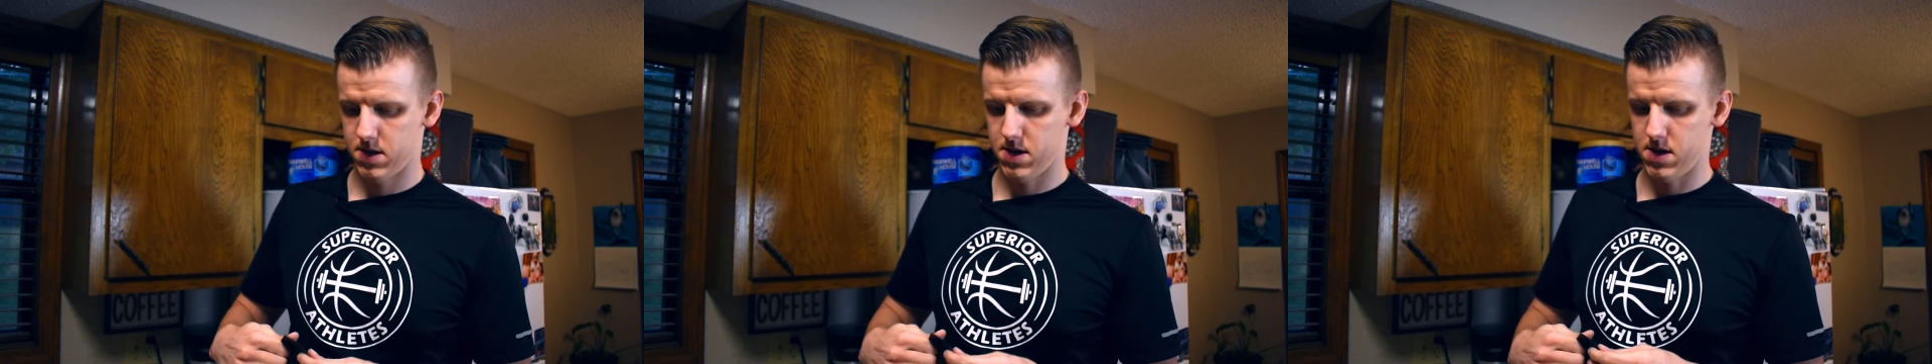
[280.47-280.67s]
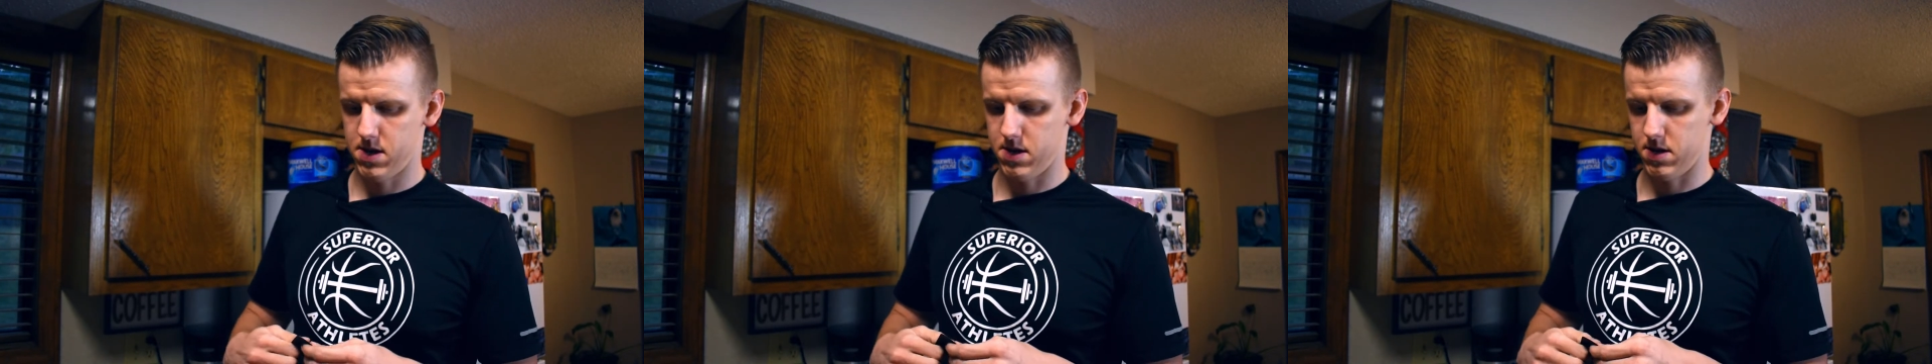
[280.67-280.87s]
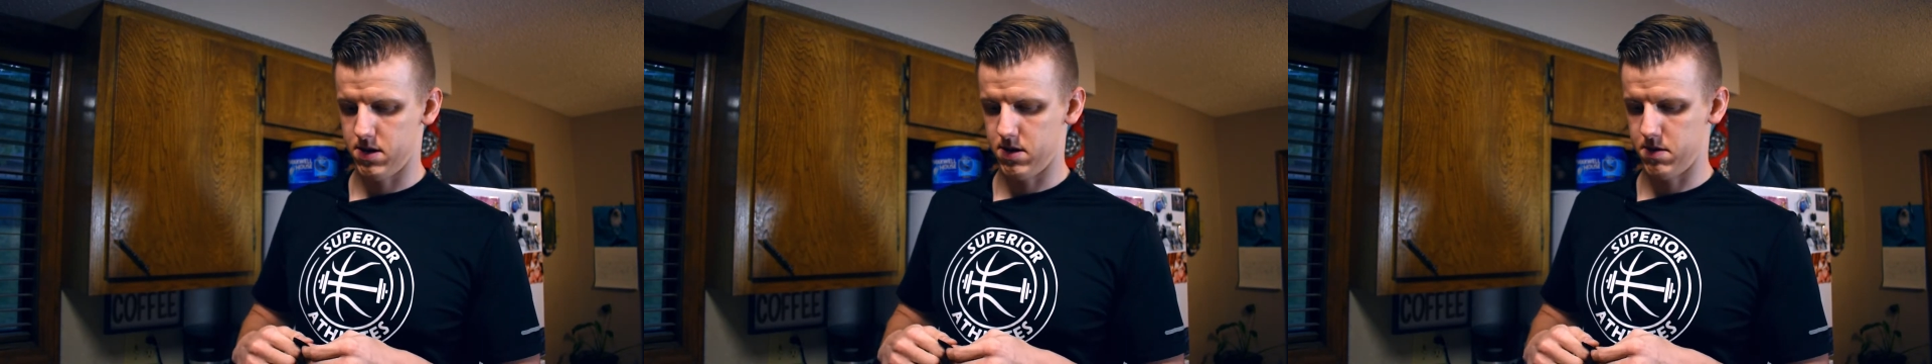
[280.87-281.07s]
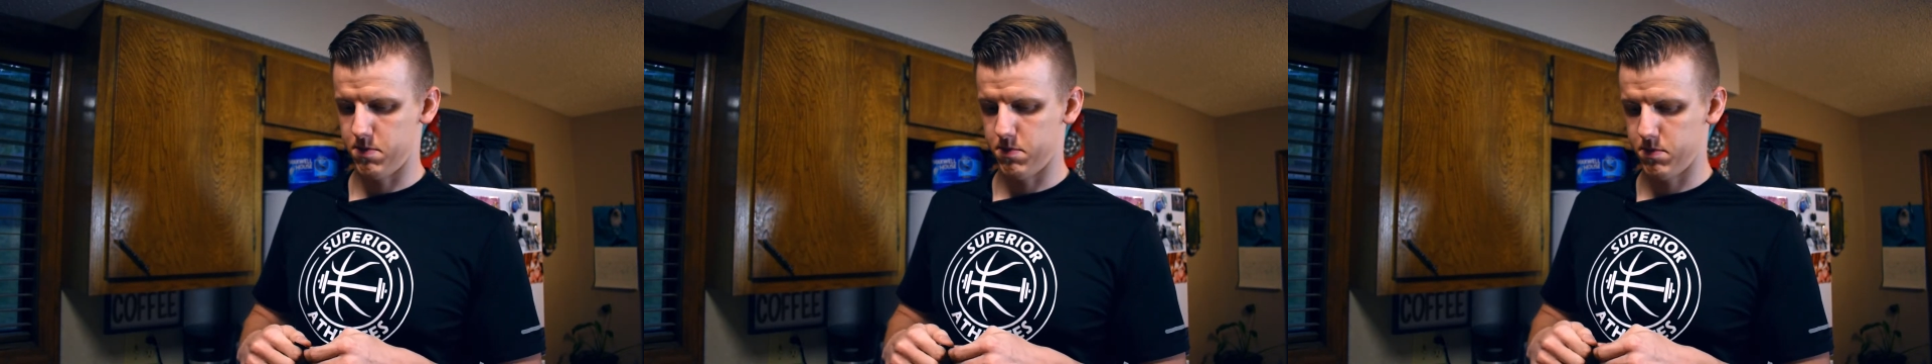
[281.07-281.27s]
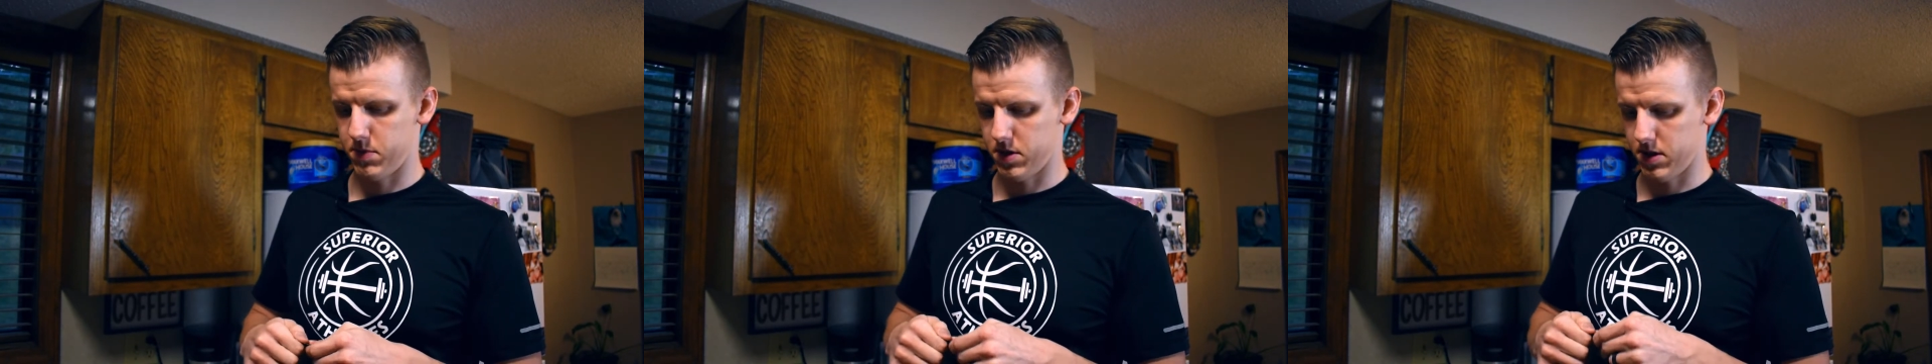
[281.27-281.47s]
But
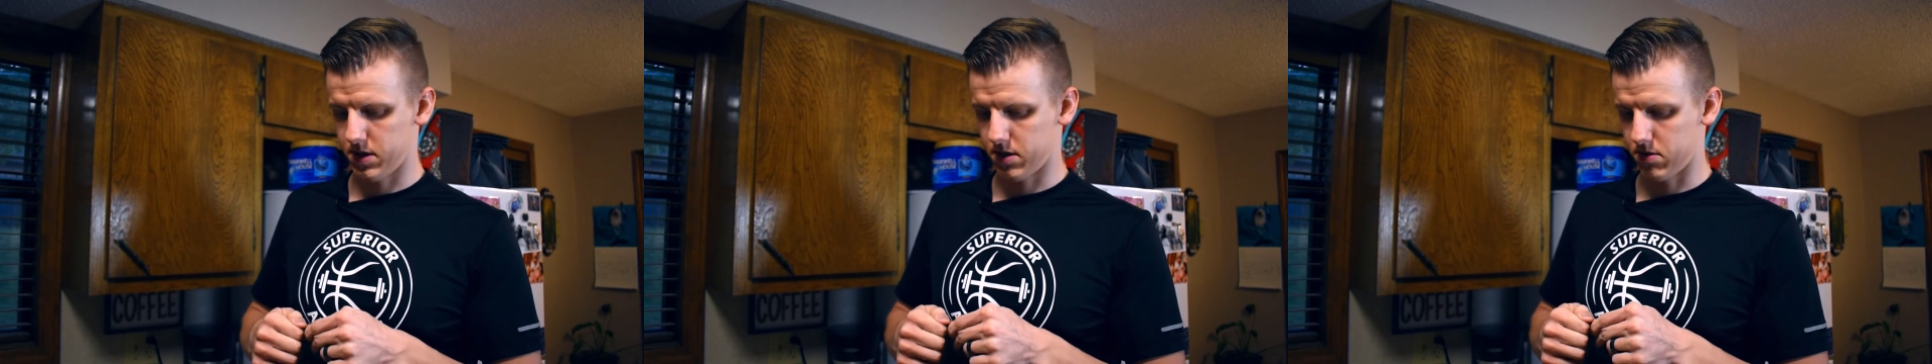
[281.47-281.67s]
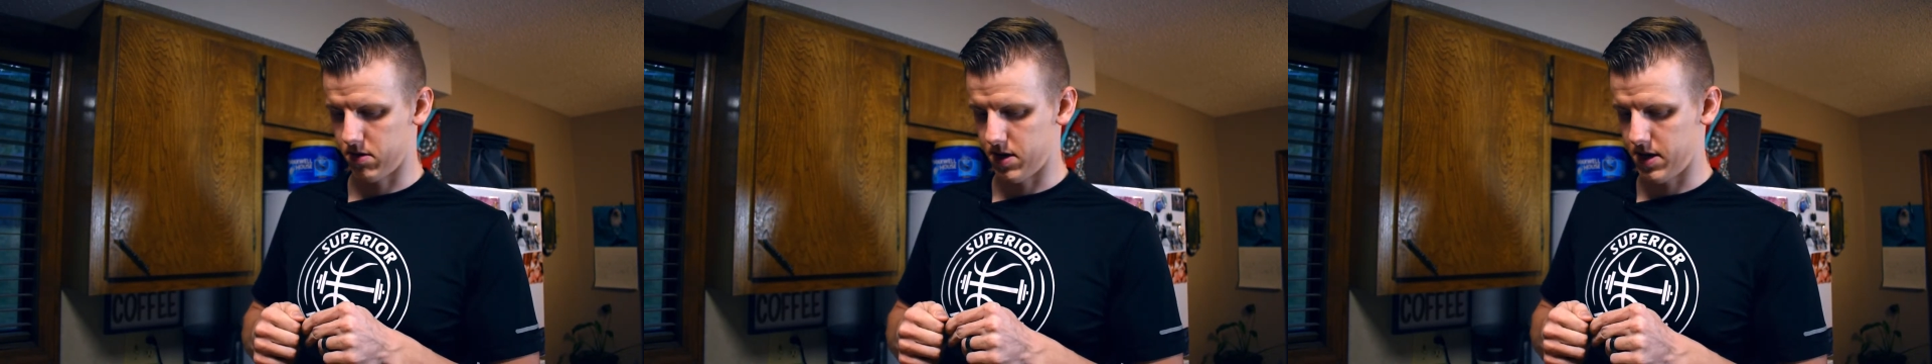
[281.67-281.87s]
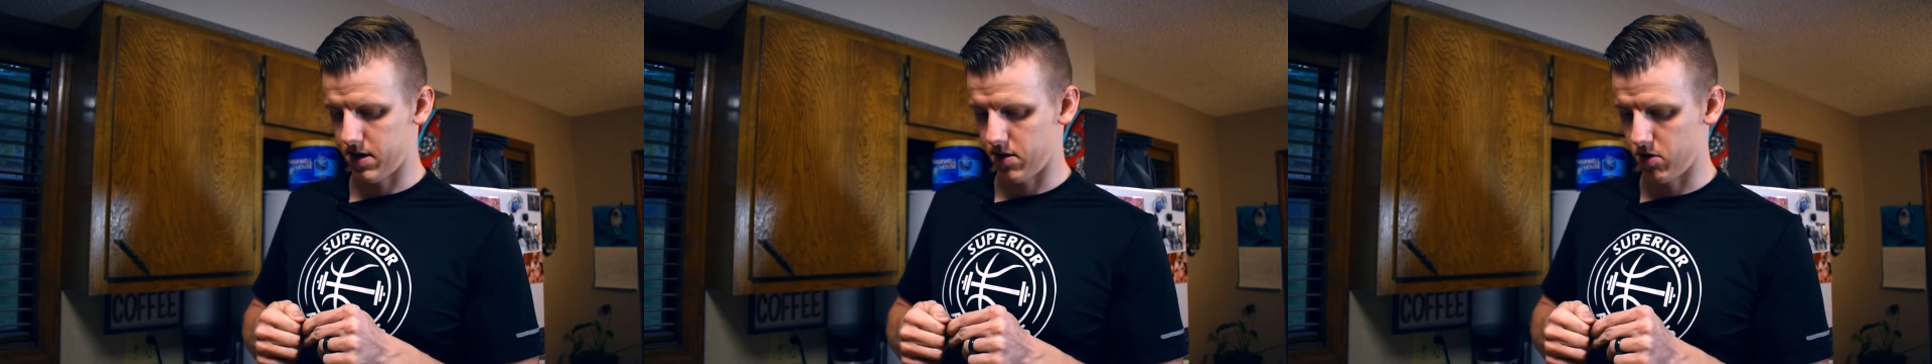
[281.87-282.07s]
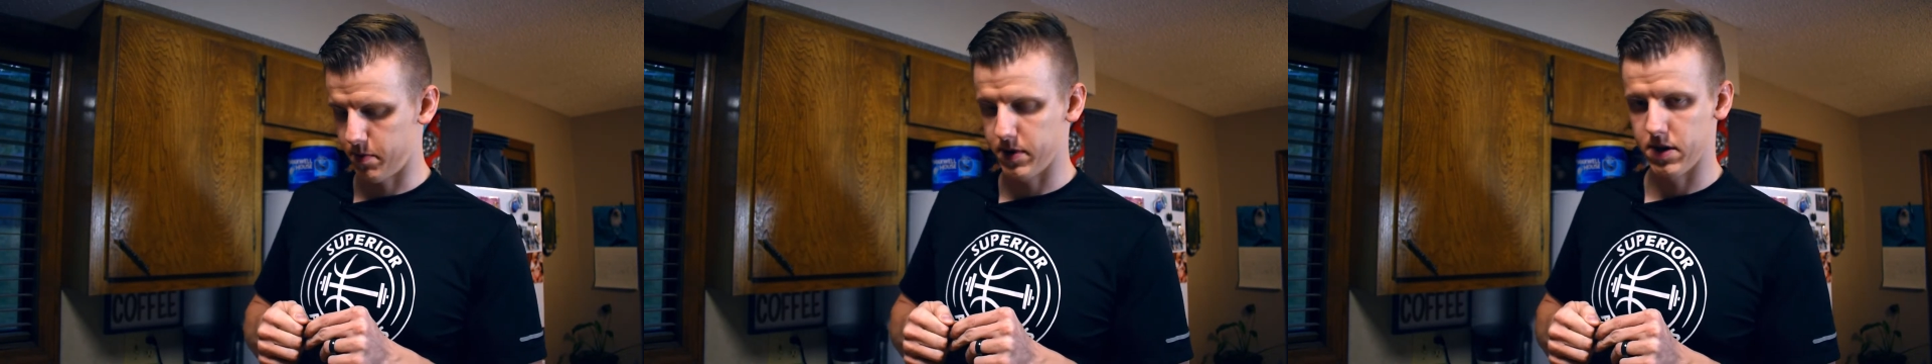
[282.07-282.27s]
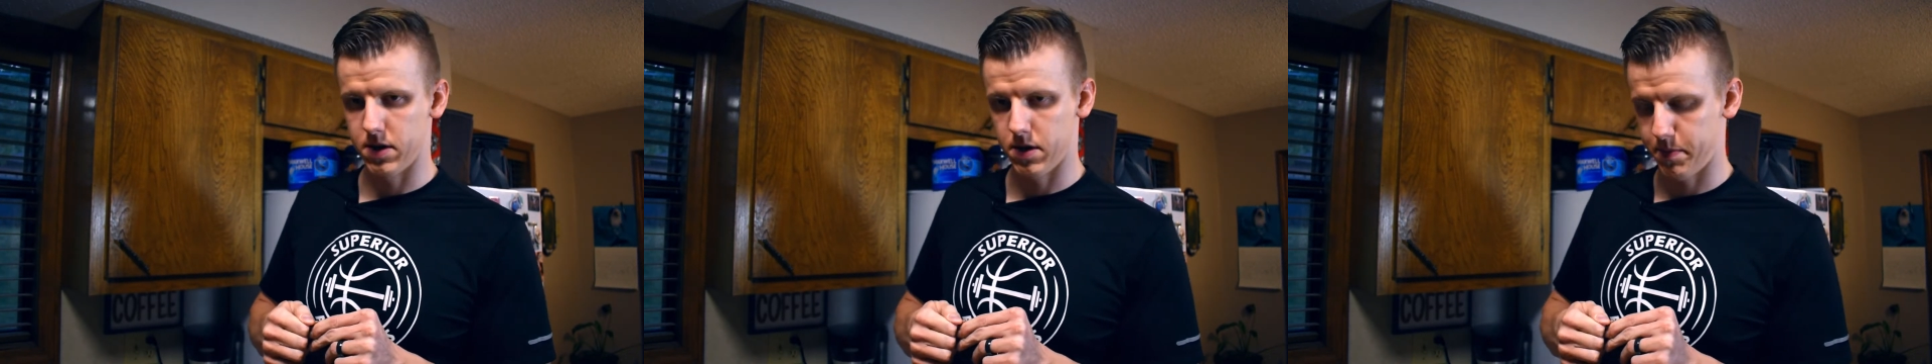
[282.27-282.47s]
let's go ahead and
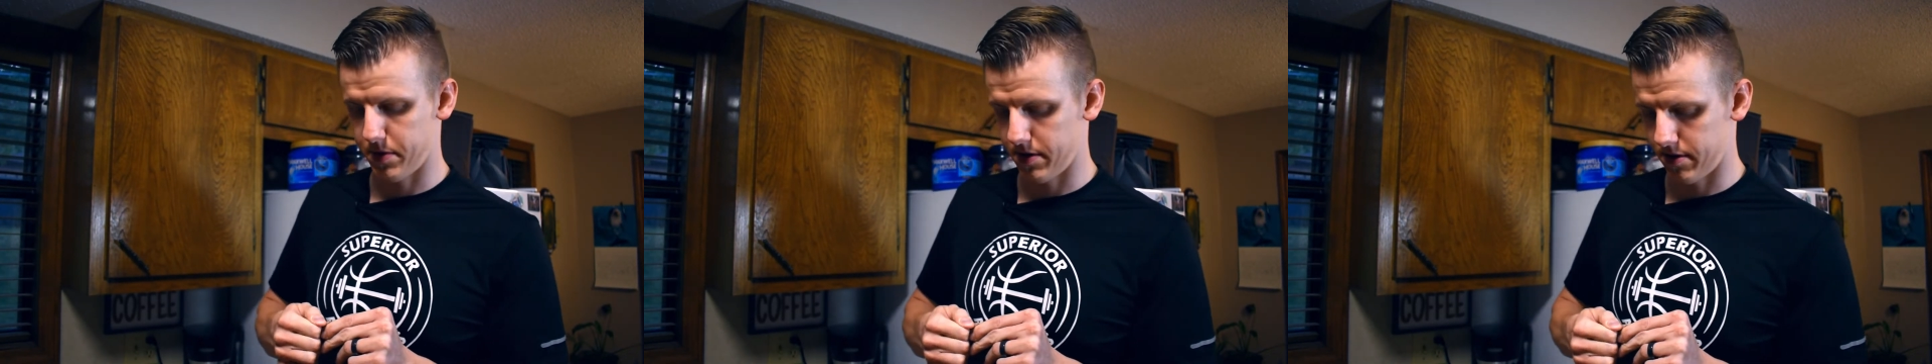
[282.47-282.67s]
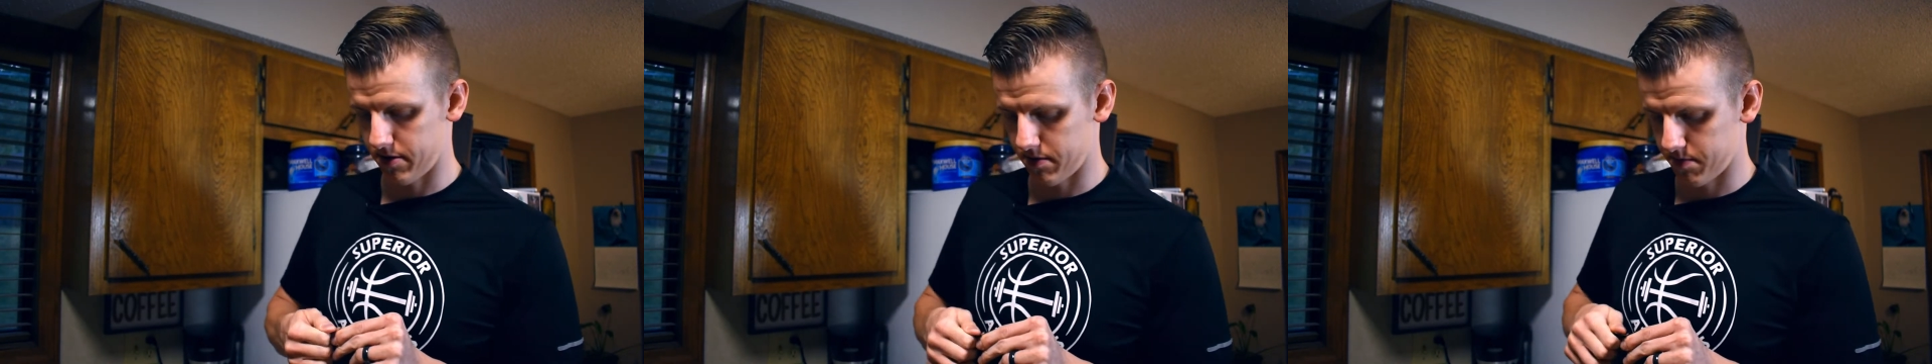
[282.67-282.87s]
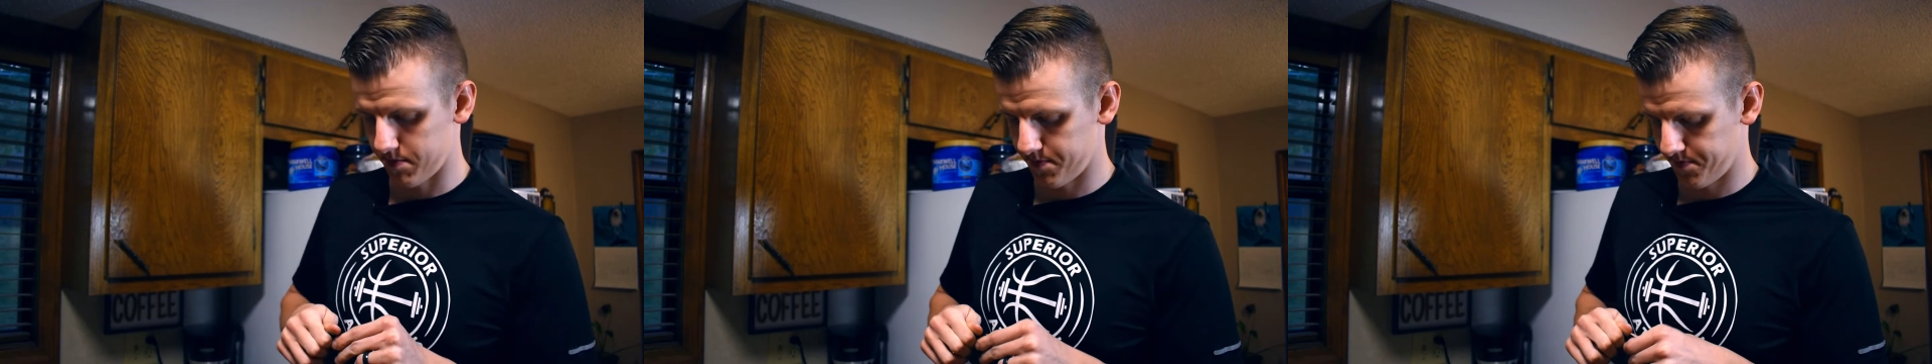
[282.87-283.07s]
open it up here. It